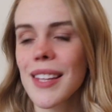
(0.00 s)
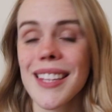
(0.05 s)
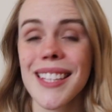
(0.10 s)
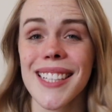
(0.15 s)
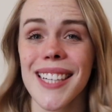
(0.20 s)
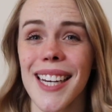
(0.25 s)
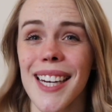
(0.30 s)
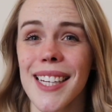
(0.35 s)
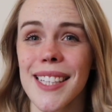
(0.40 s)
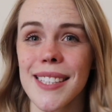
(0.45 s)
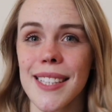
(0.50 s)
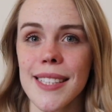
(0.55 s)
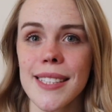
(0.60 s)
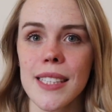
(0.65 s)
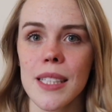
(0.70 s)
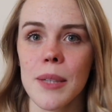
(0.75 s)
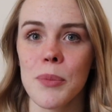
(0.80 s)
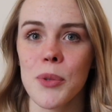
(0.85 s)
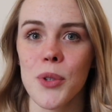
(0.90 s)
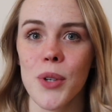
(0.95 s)
The Dennic
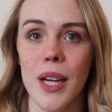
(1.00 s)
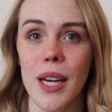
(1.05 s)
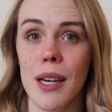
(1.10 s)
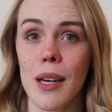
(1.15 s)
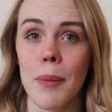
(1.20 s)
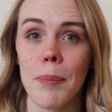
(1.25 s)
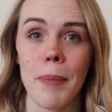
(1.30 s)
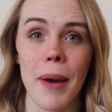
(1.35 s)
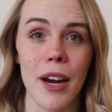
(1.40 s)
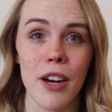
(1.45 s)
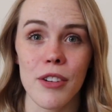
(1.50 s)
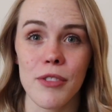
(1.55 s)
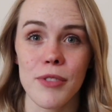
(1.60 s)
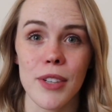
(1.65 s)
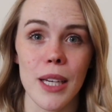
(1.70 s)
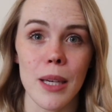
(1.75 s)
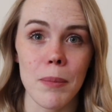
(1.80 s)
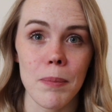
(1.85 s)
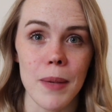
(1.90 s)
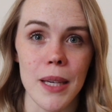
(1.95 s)
system created a better
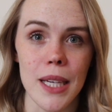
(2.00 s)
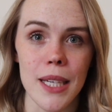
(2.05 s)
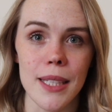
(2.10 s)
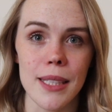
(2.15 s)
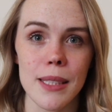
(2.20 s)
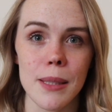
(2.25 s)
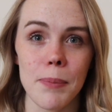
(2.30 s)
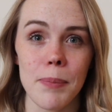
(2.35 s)
fitting piece,